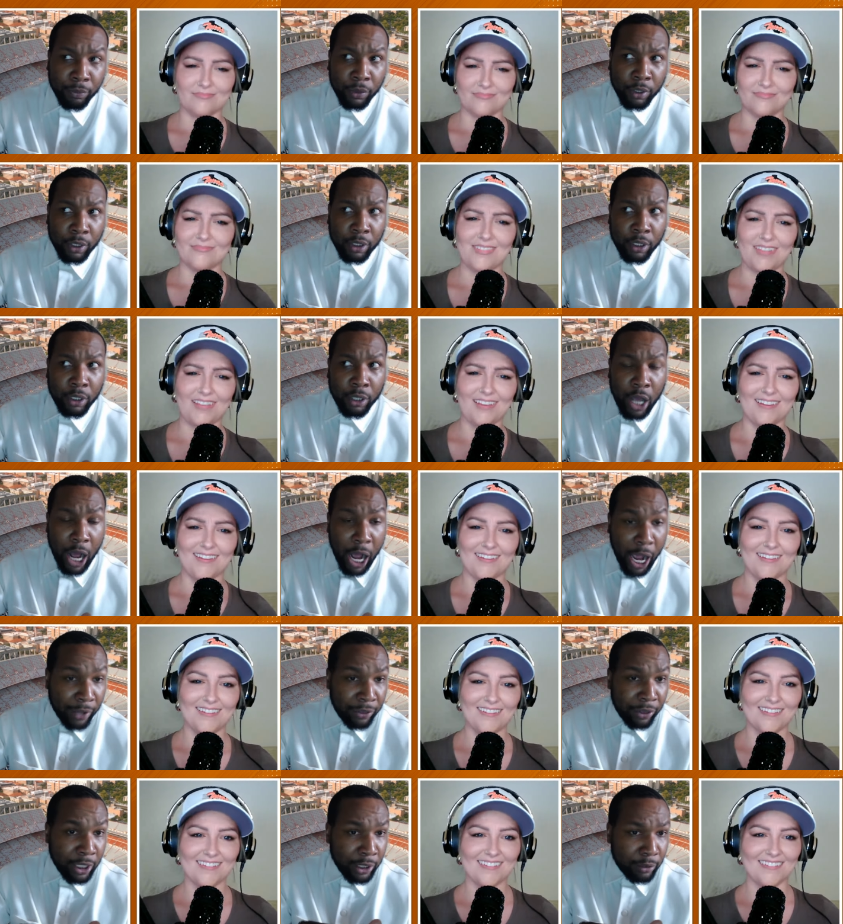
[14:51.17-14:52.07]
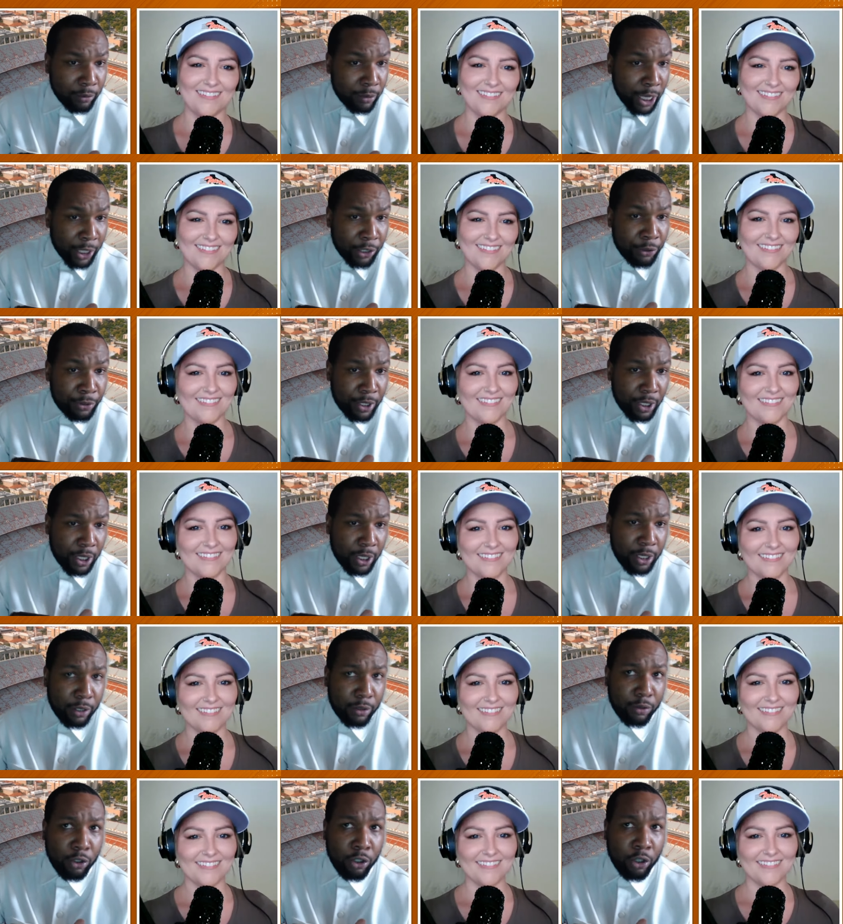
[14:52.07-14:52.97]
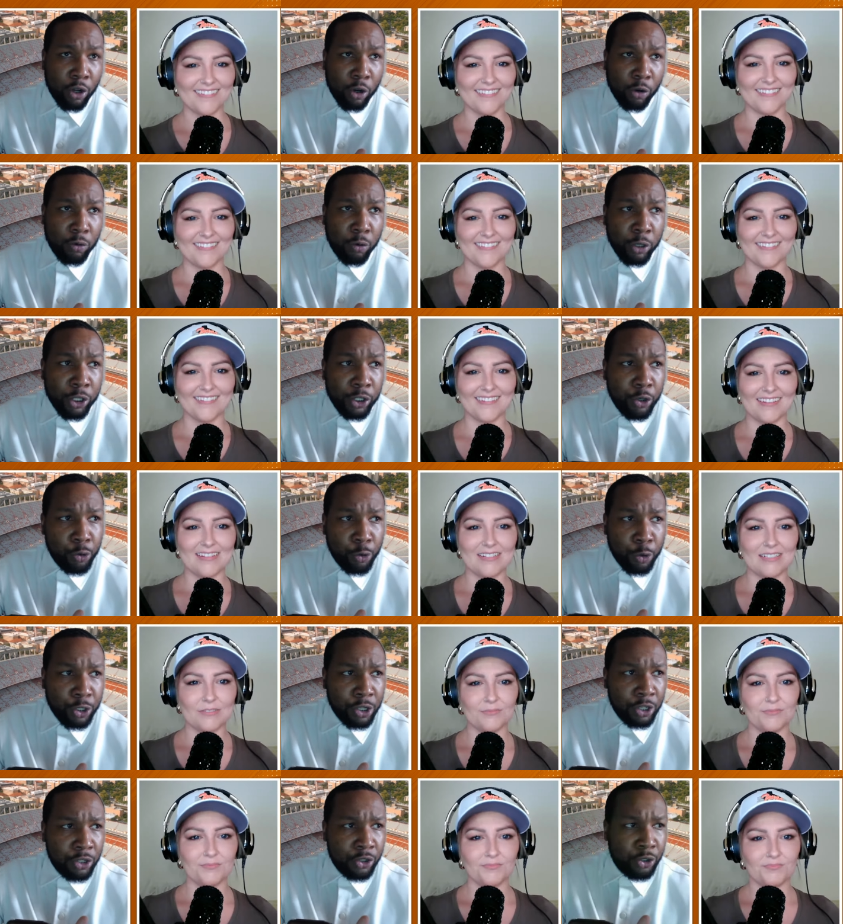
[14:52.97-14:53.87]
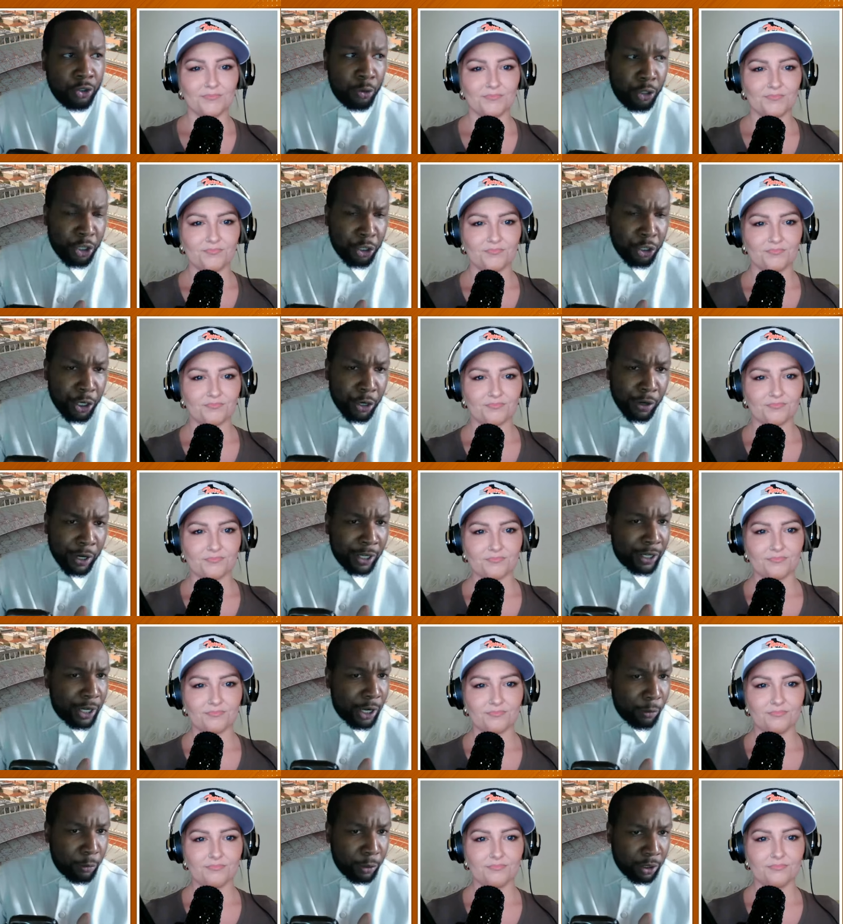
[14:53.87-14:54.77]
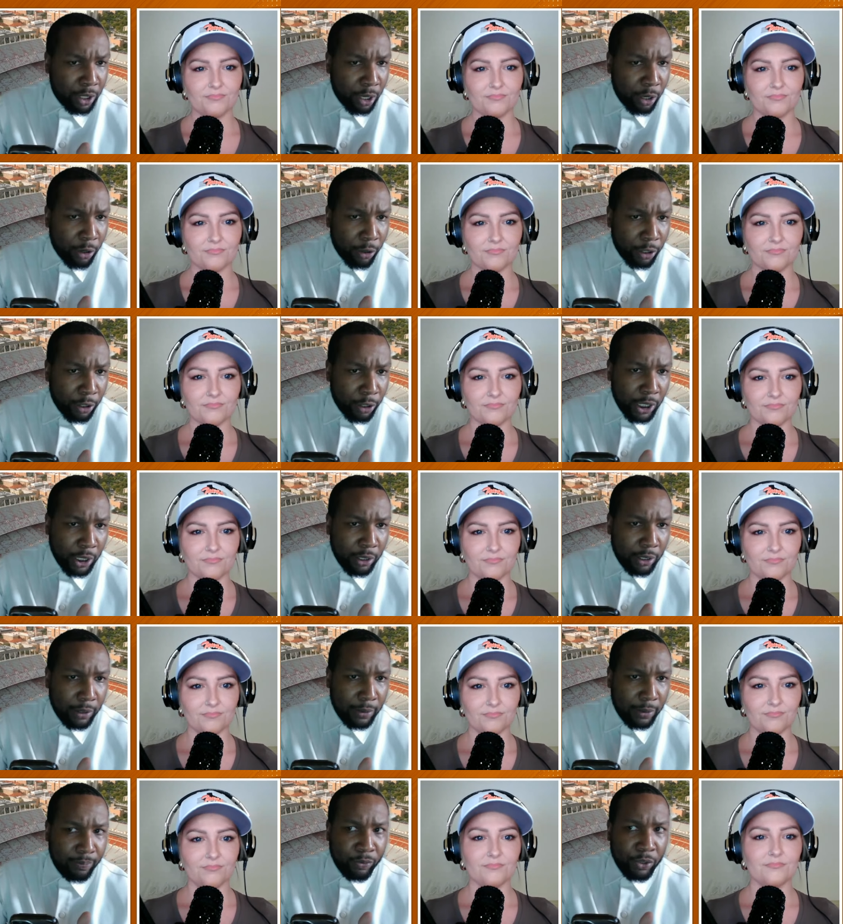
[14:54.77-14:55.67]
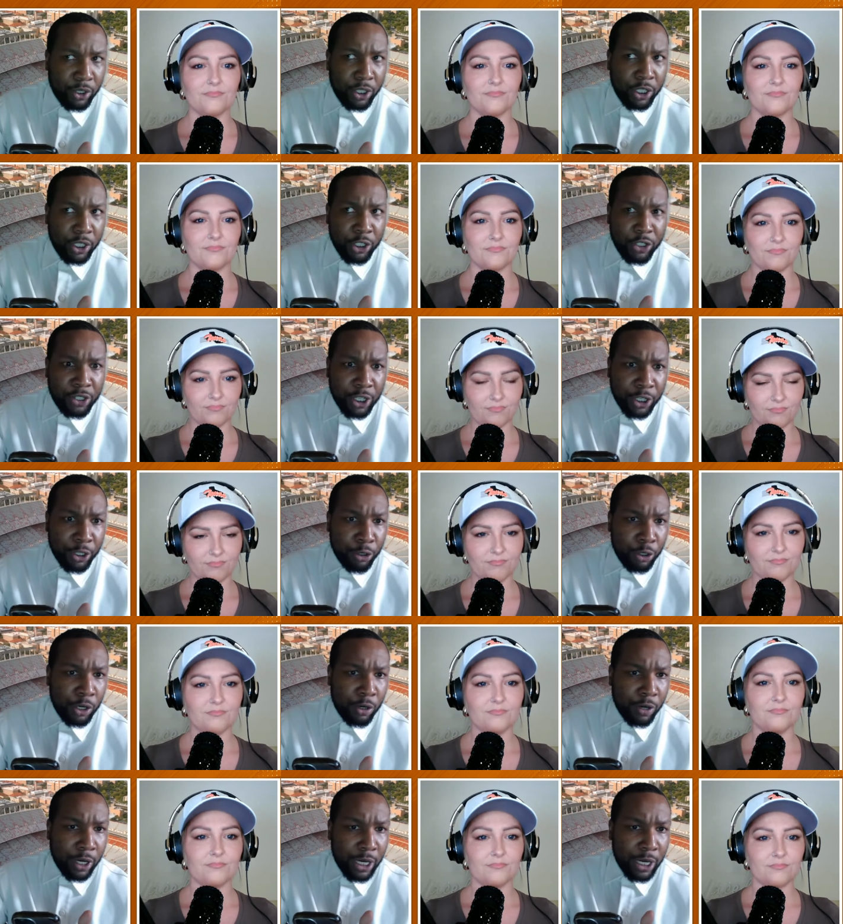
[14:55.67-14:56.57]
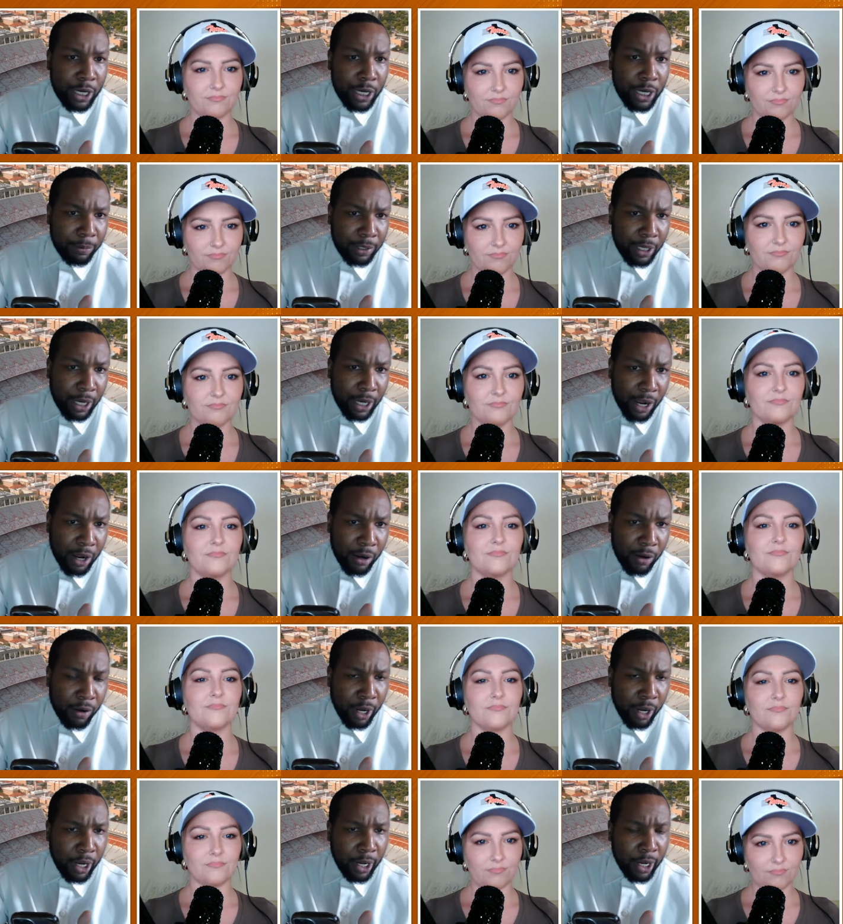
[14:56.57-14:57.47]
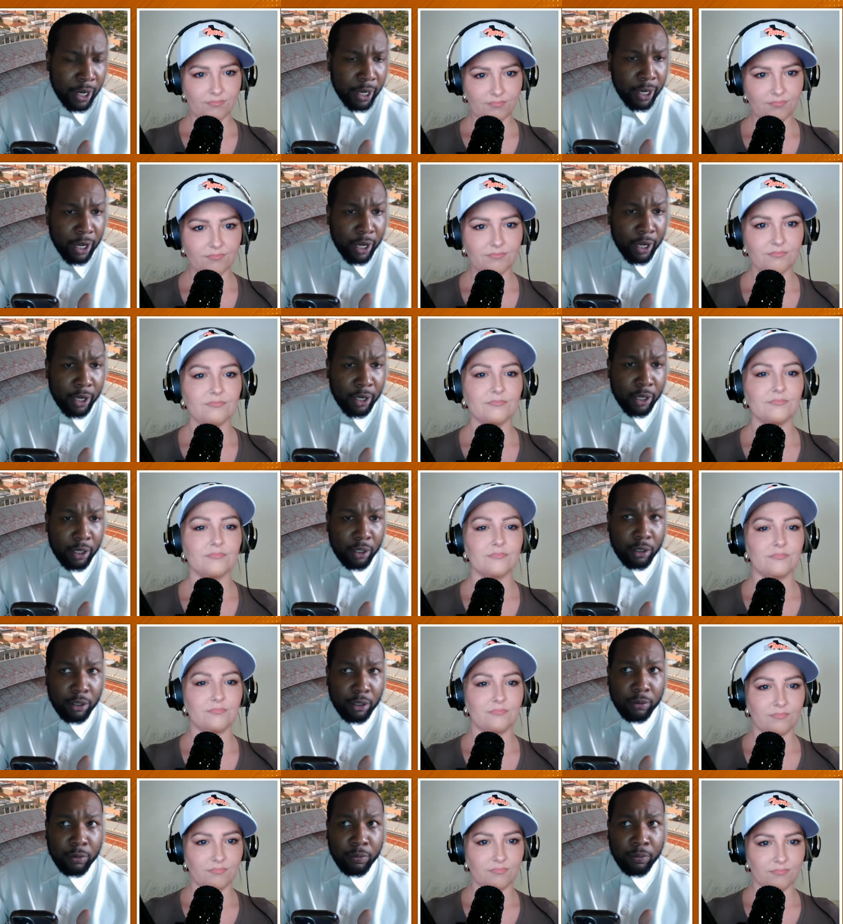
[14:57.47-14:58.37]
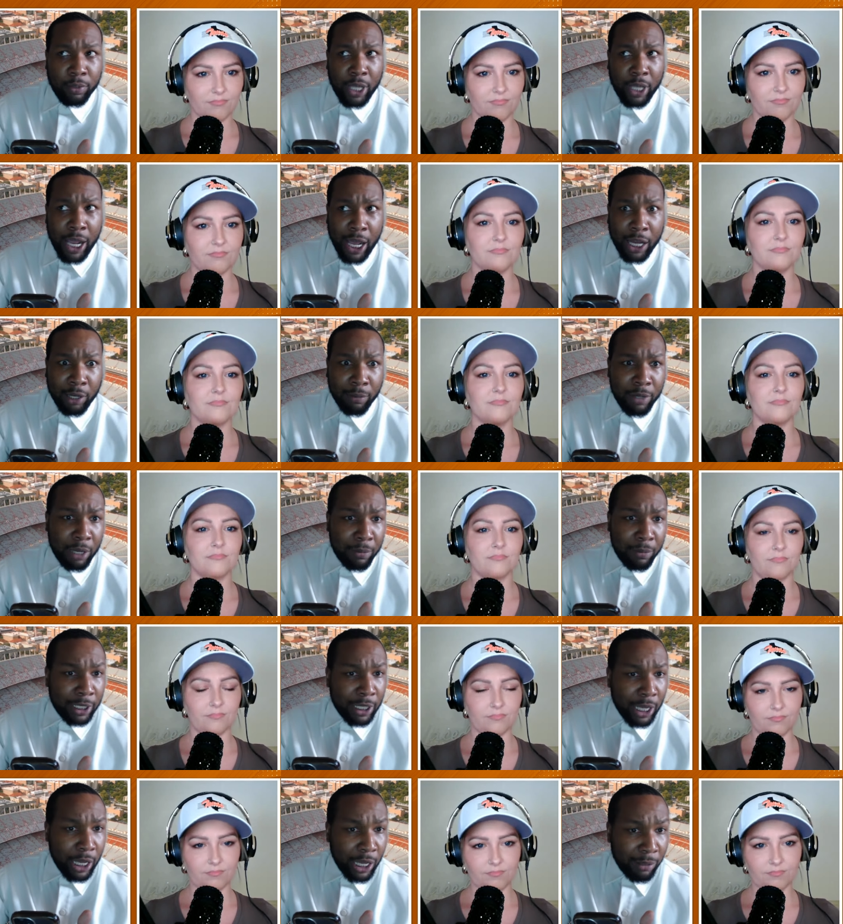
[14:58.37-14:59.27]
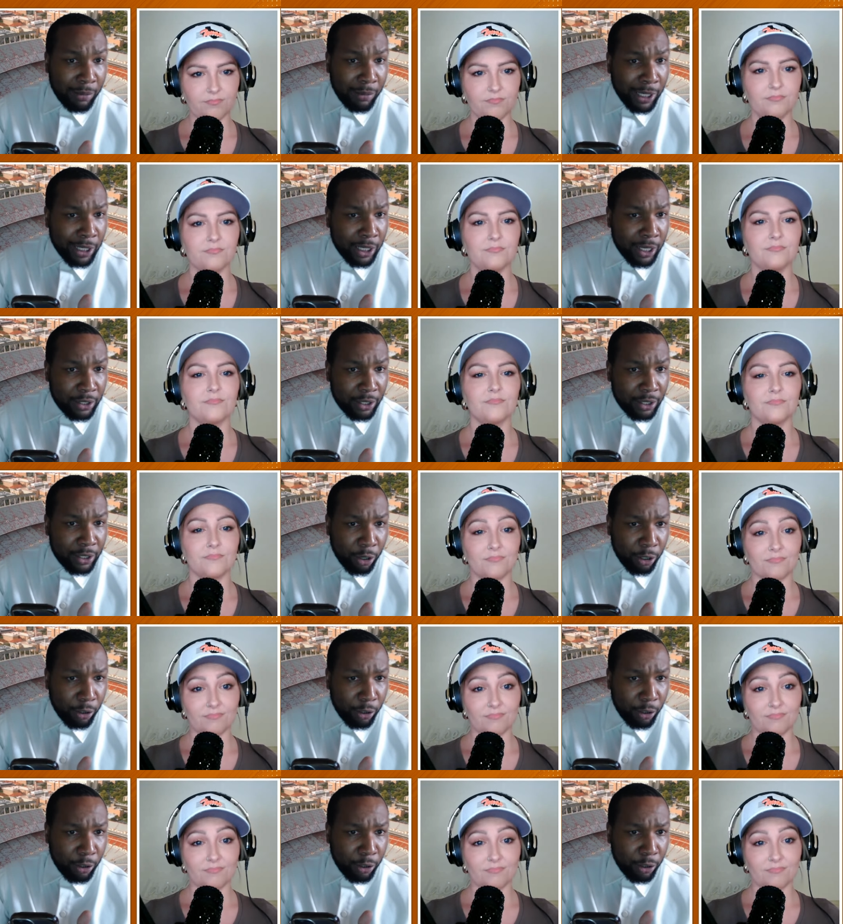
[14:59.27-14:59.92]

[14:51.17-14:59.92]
Speaker 1: Yeah. I think, like you said, you know, Quinn Ewers his junior year, he dealt with the hernia, and then your senior year, he opted out. Uh, the Alabama game, he gets hurt